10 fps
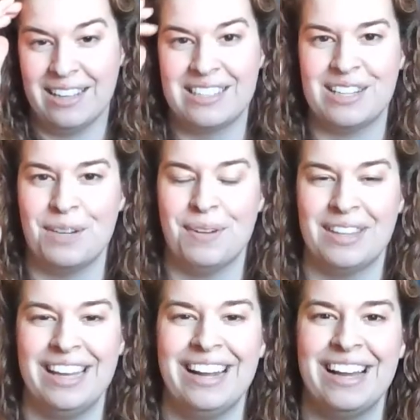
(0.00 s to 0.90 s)
sorry about
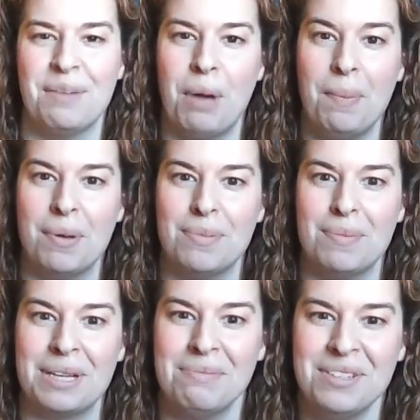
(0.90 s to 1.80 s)
that, I had a pop-up on my
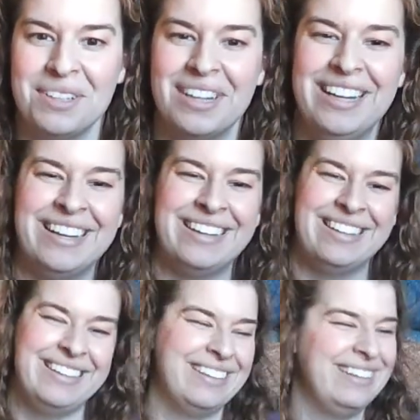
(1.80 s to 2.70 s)
computer.
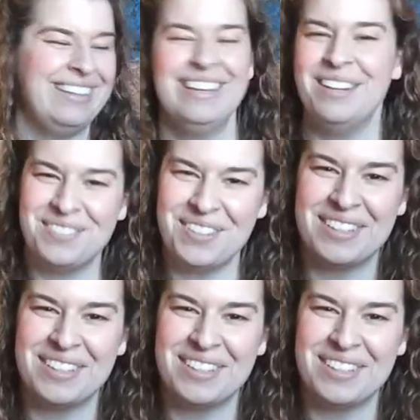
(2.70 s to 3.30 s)
Of